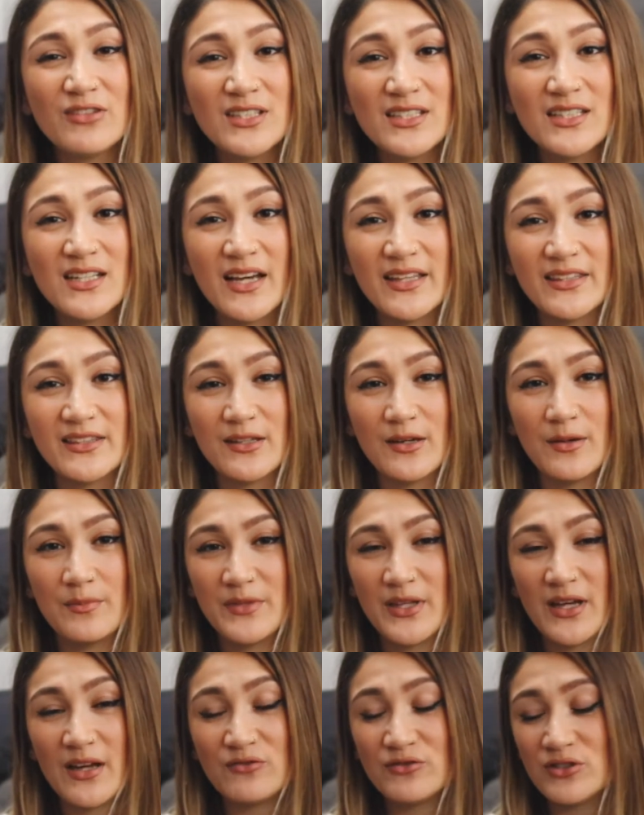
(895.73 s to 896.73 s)
really like
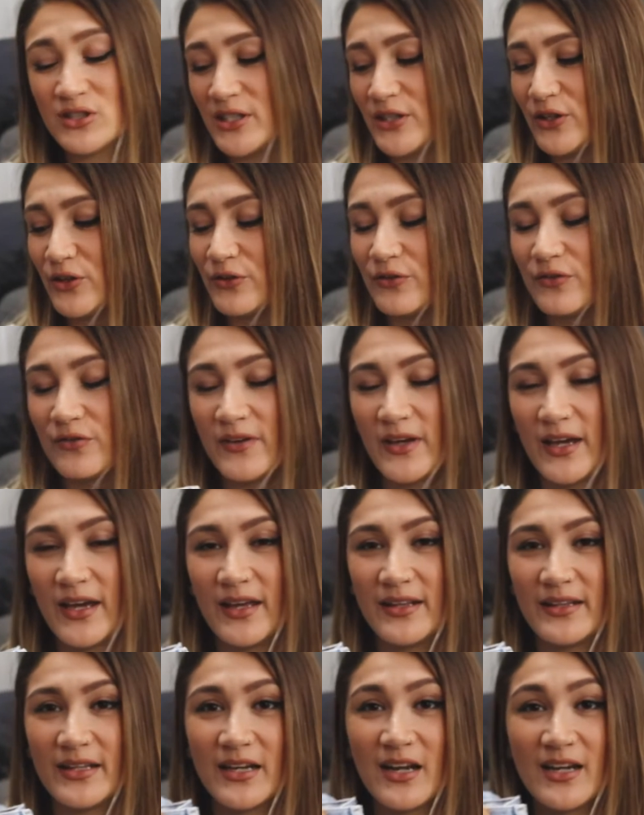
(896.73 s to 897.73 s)
them. They're a really good
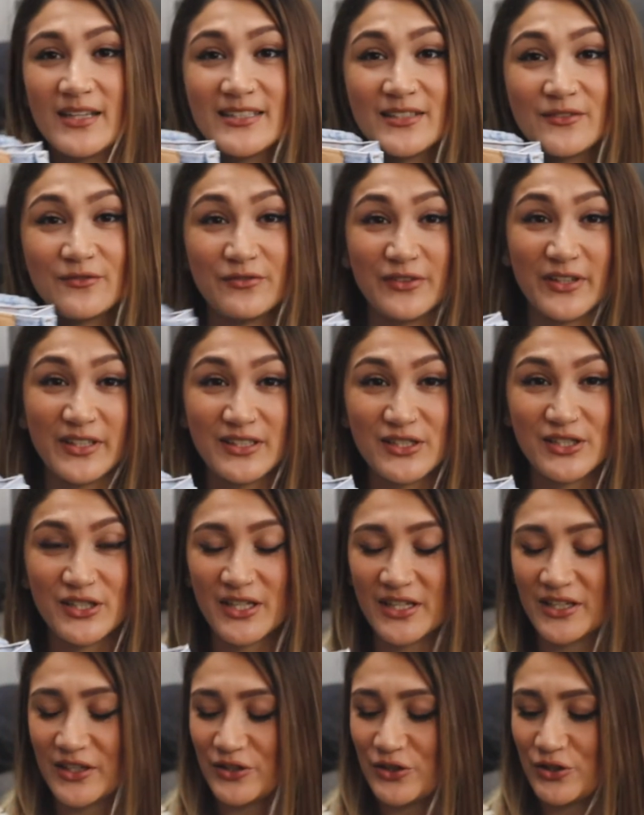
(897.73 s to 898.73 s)
fit. They're nice and
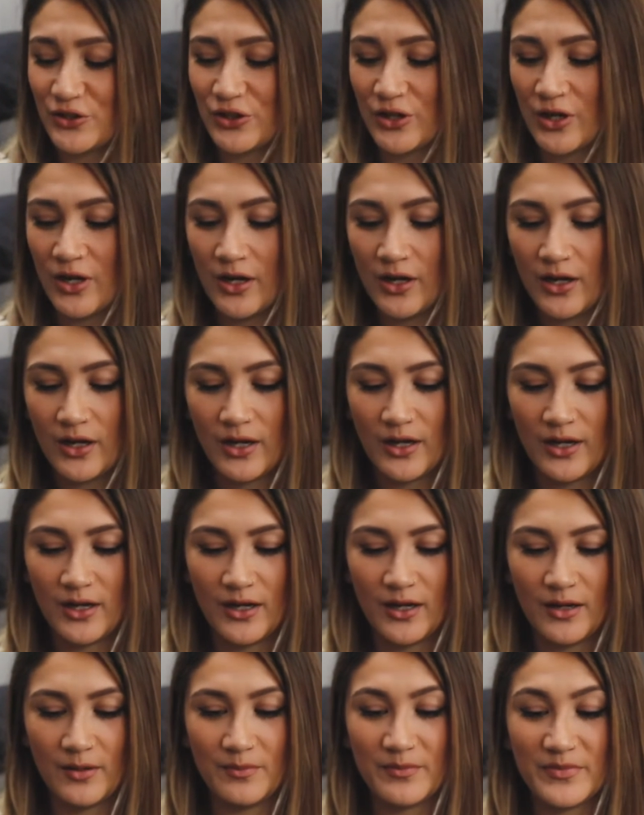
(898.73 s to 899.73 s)
vintage.
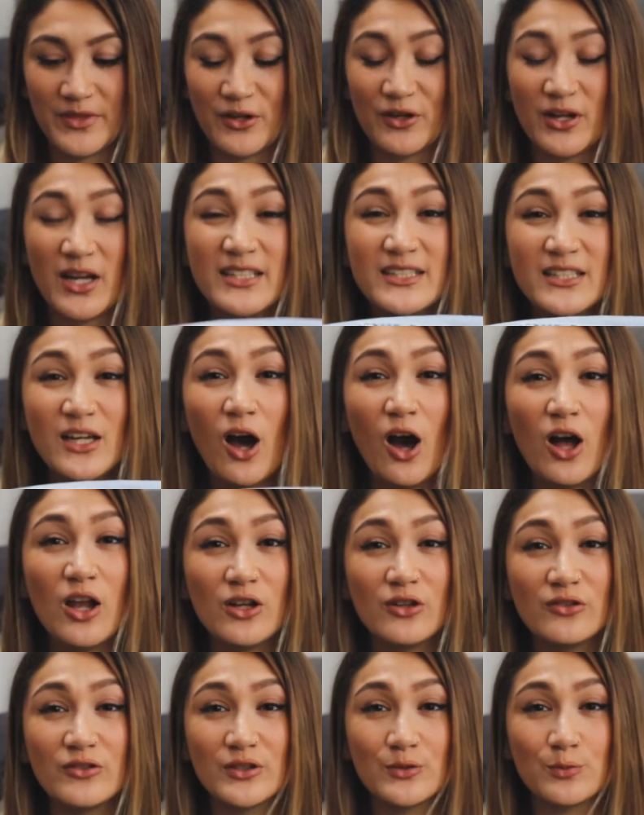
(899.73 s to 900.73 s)
They're a nice
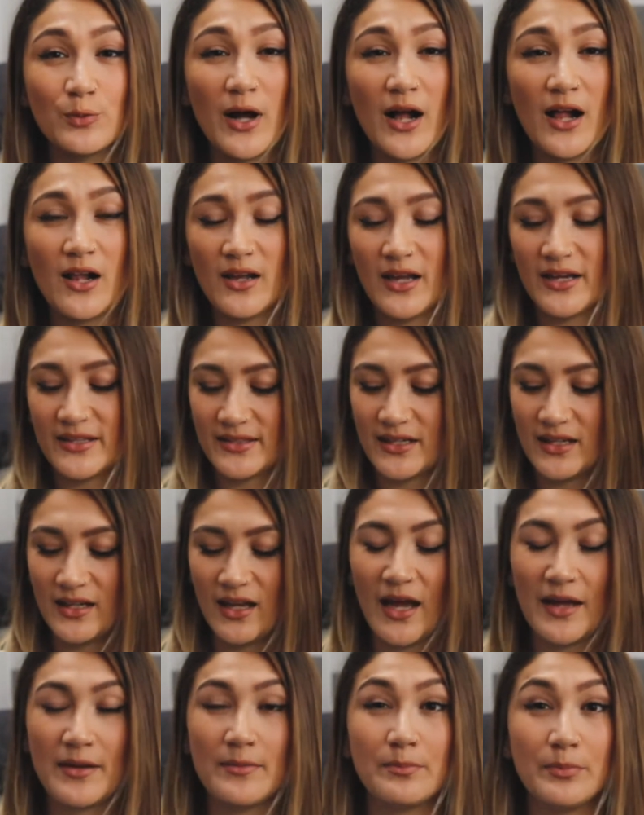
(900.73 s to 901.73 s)
colour as well, like the
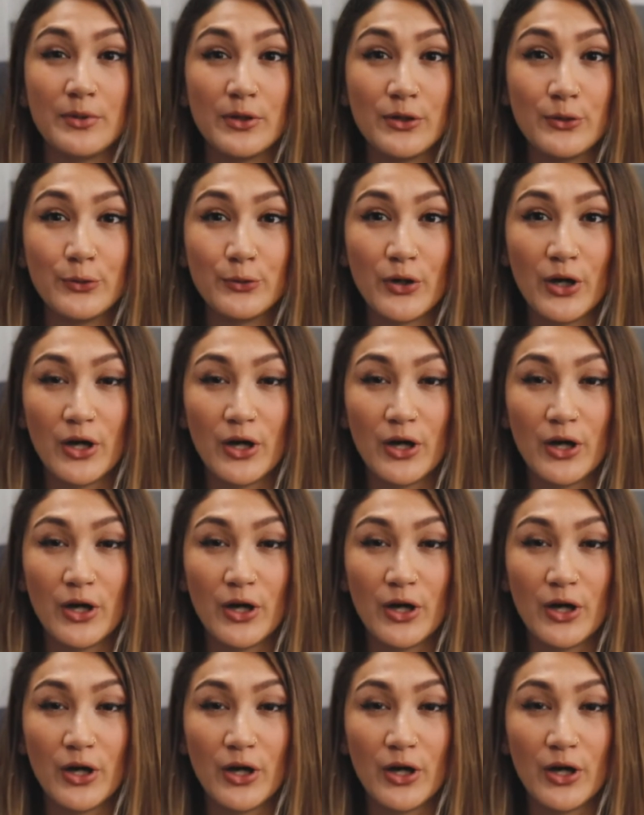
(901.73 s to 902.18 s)
light blue